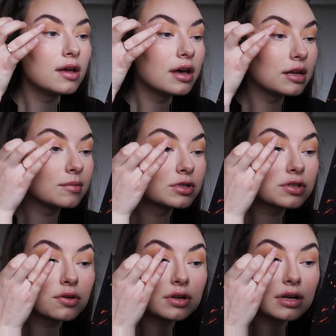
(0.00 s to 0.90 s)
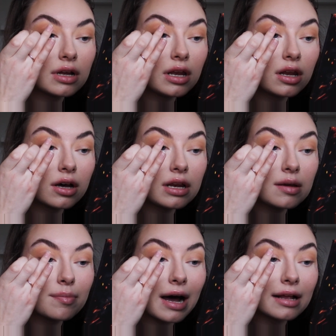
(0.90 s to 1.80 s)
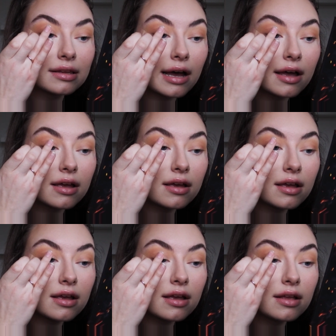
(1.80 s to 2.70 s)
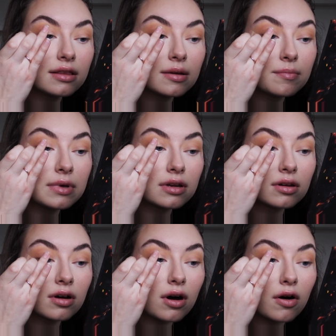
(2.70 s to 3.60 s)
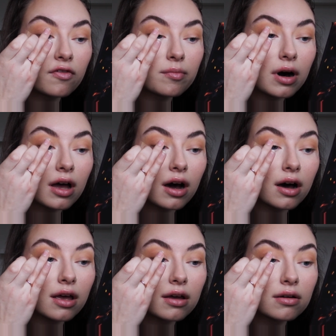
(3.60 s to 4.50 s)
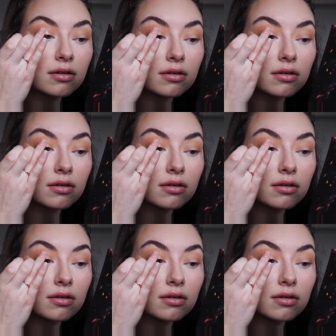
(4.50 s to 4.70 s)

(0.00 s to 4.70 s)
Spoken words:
And I'm just gonna lightly pat that in the middle of my eye.